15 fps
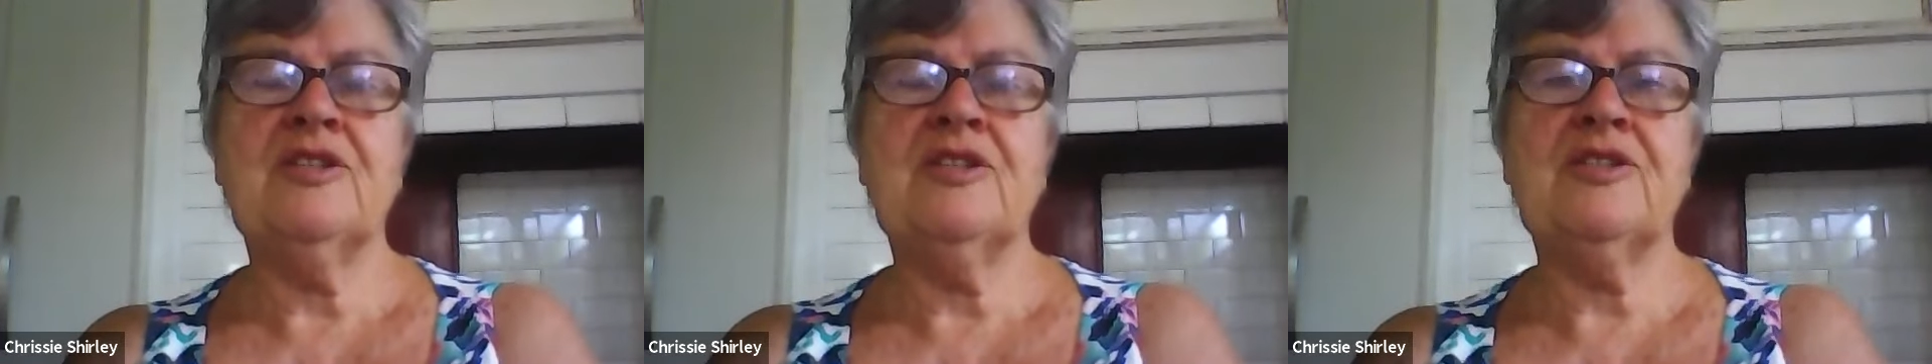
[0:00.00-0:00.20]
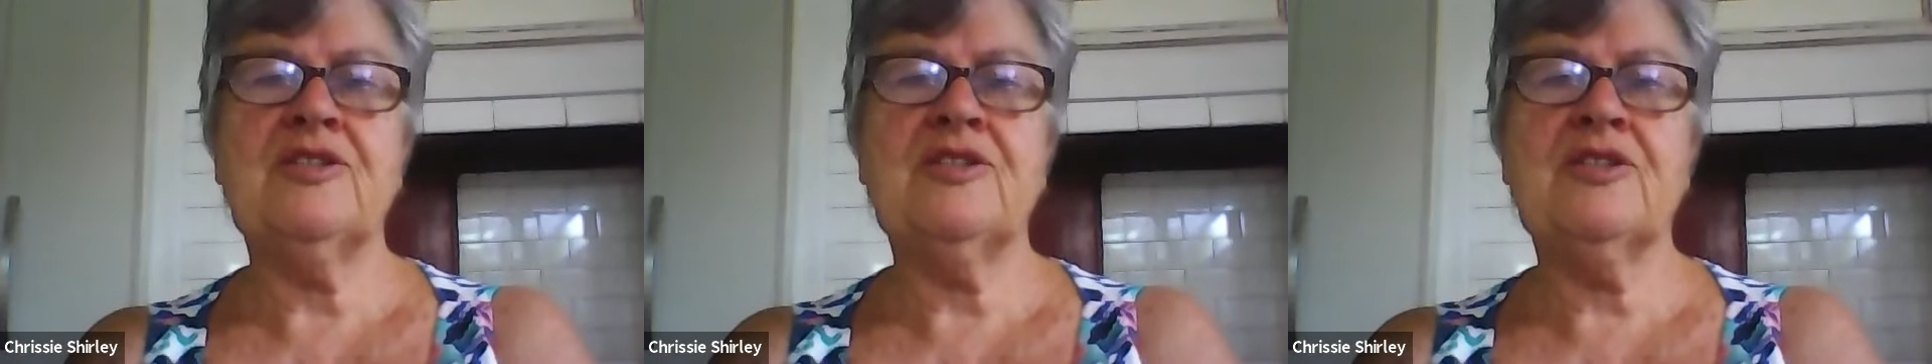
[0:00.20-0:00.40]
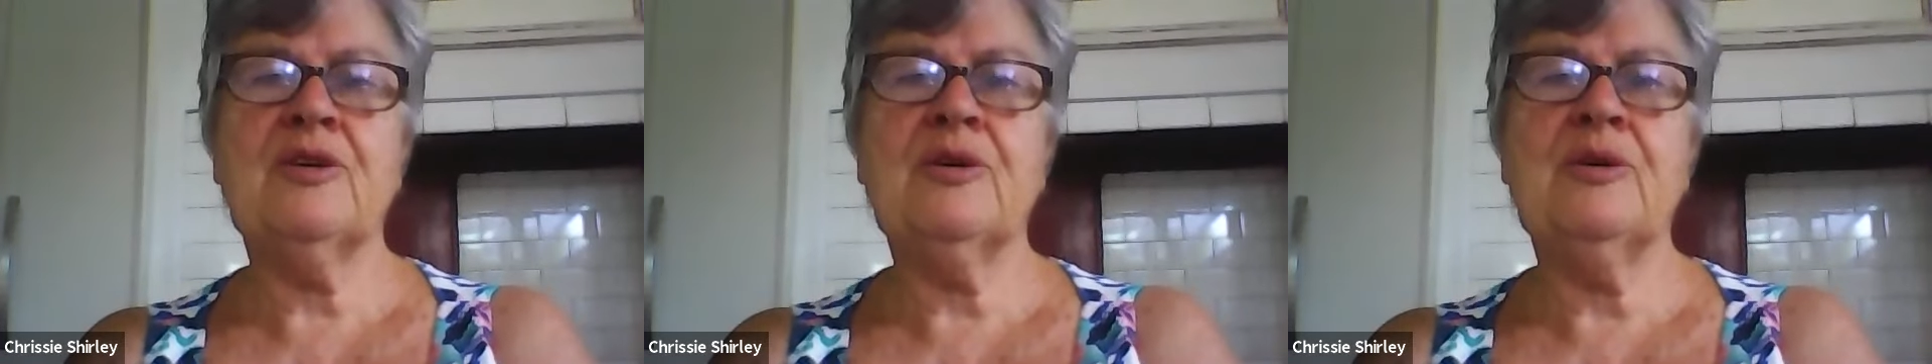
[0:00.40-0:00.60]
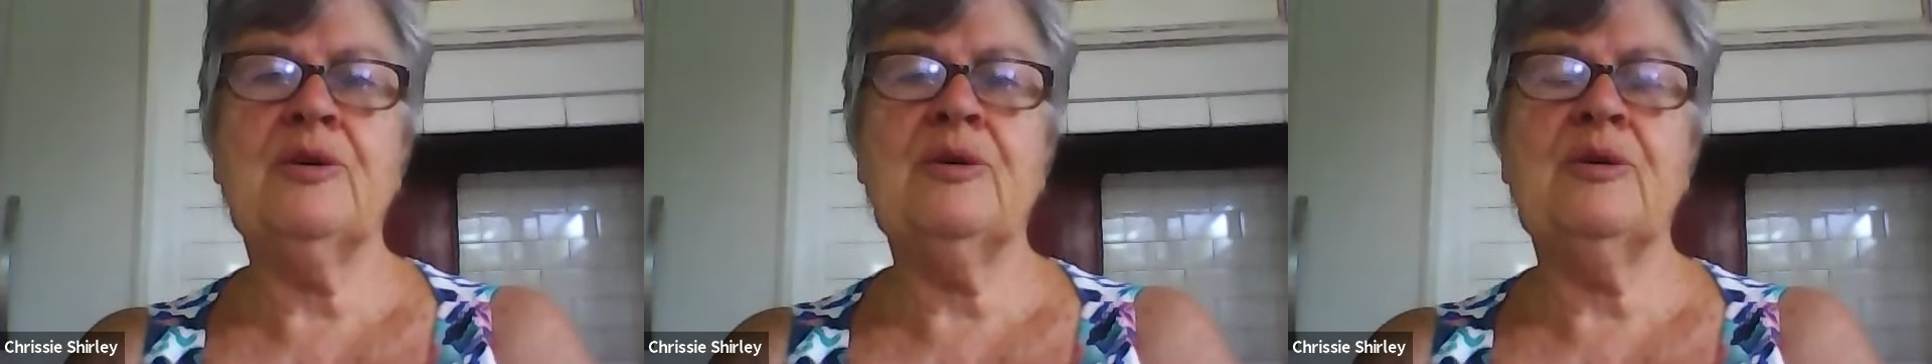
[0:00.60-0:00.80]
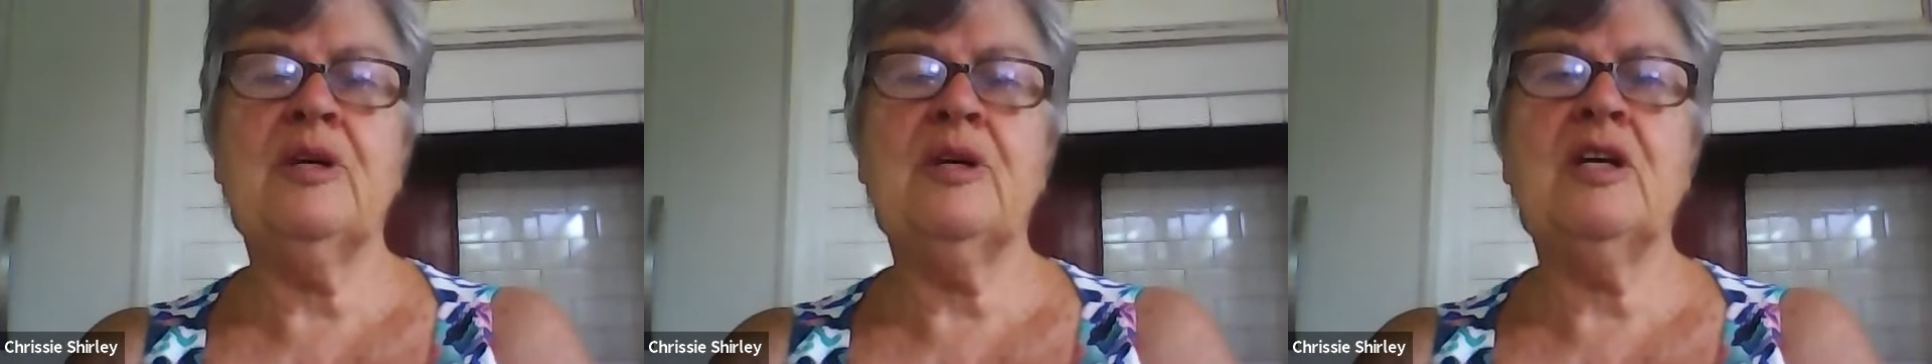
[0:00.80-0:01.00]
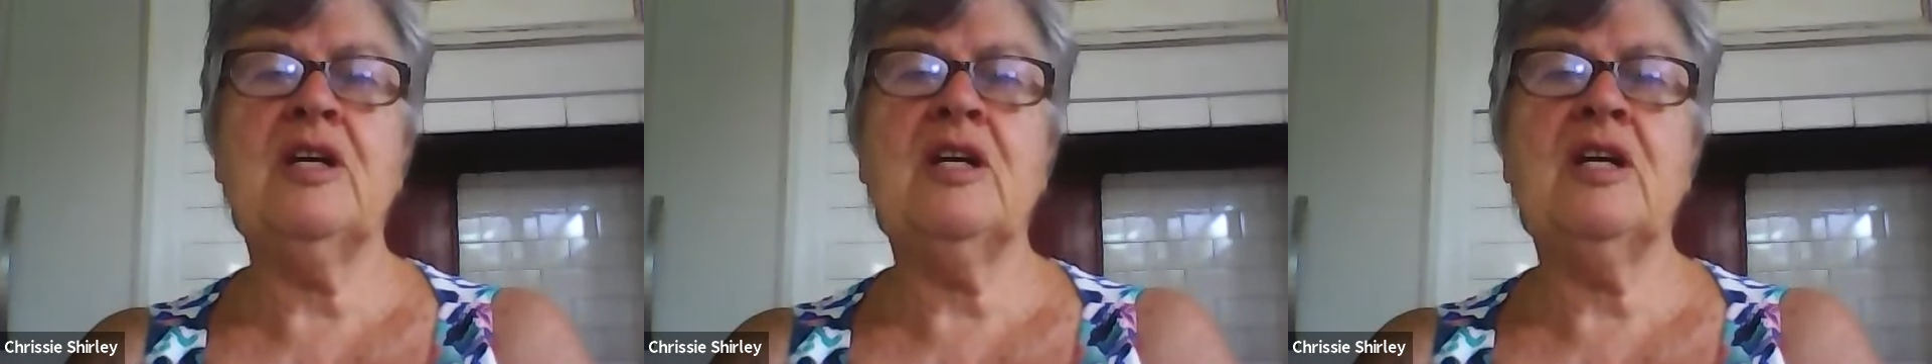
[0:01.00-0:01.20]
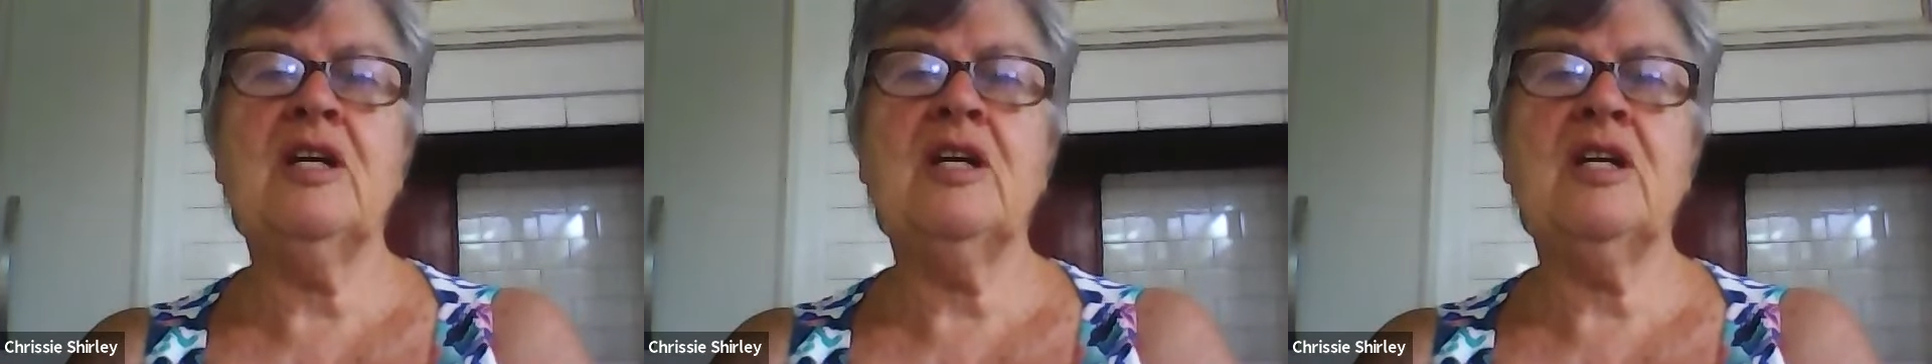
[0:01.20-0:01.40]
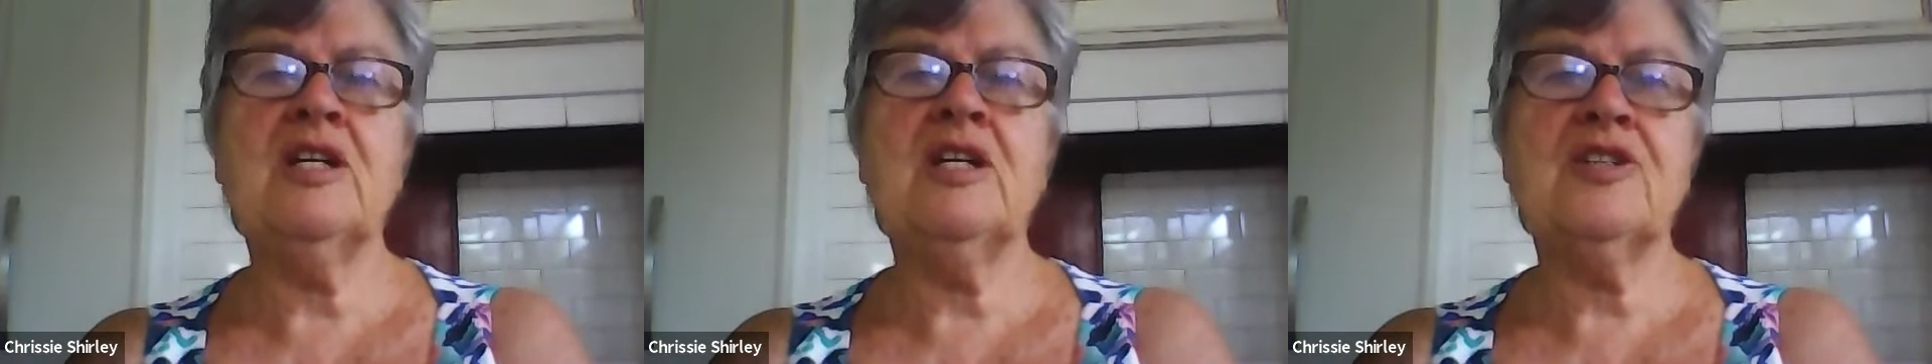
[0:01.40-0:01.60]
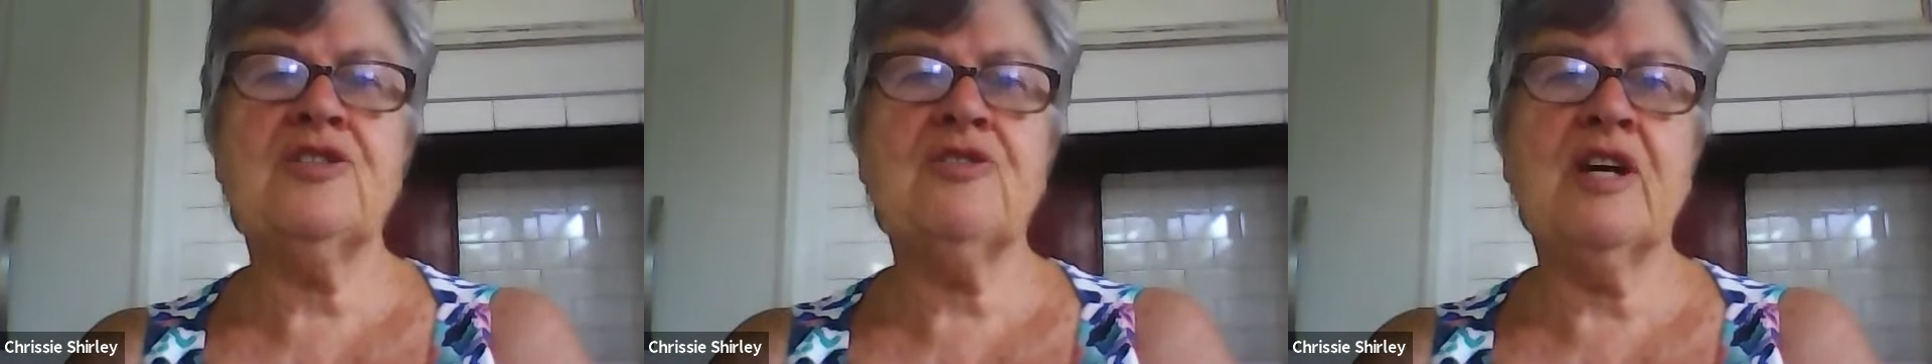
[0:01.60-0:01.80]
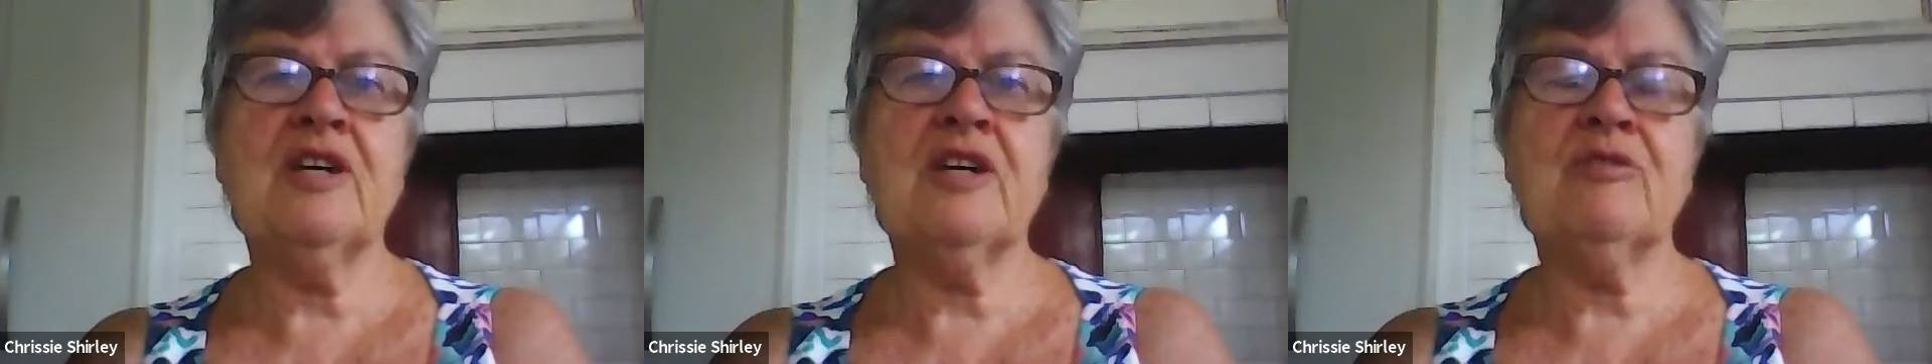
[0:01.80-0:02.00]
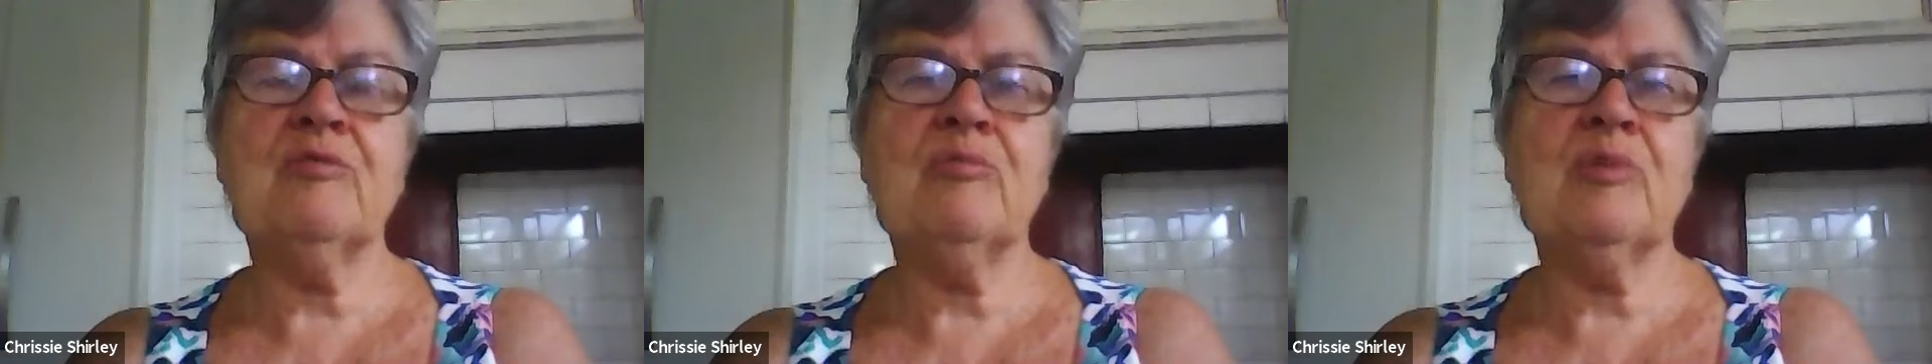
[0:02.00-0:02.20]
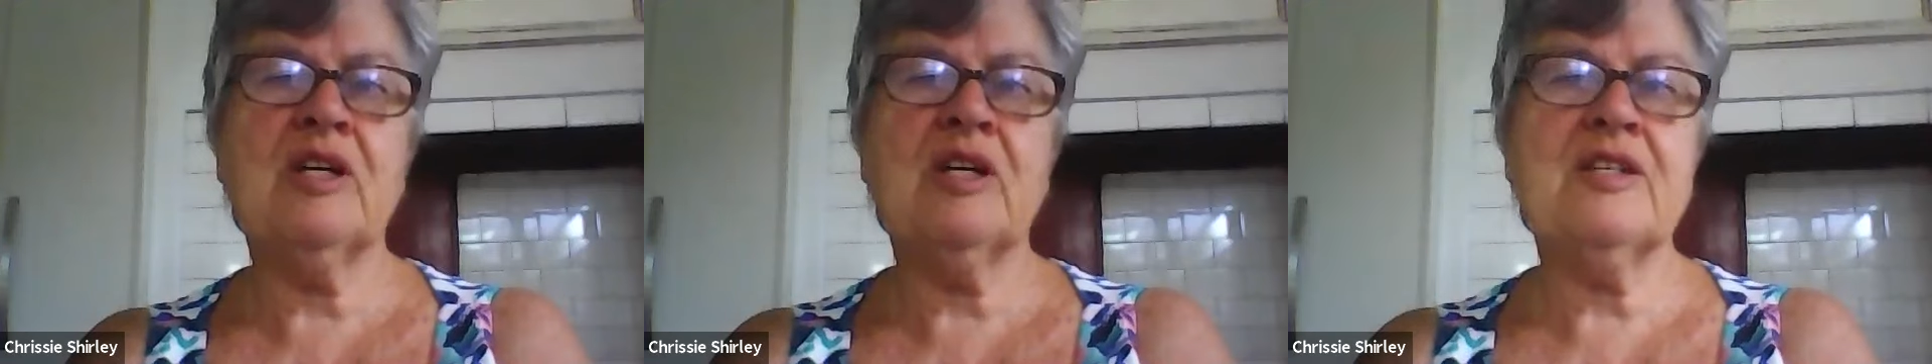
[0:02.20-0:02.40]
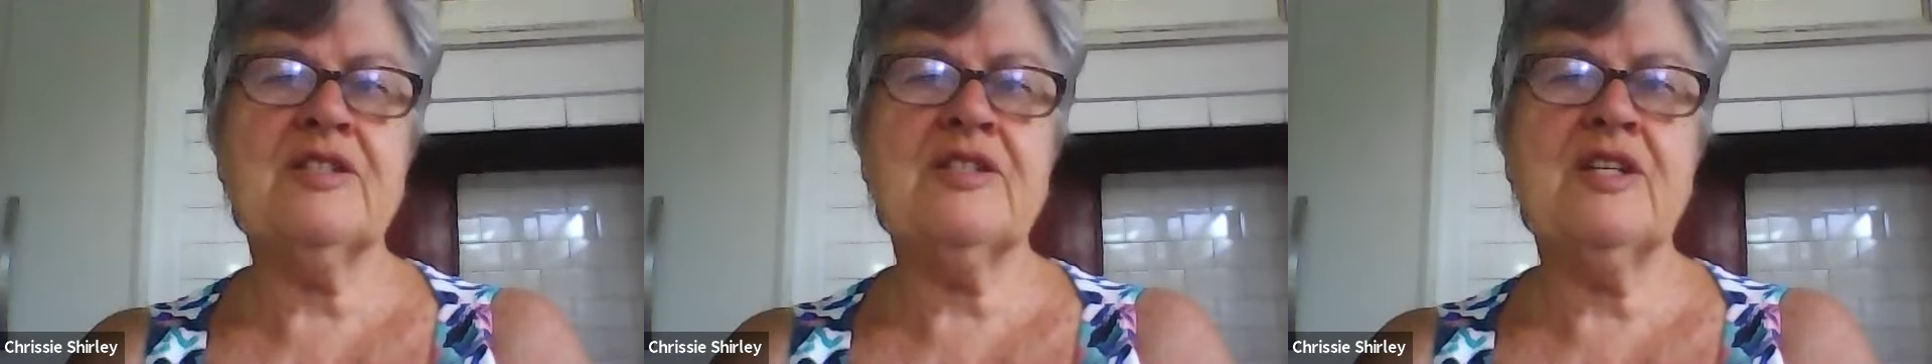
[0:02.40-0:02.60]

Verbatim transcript: So, any distractor implants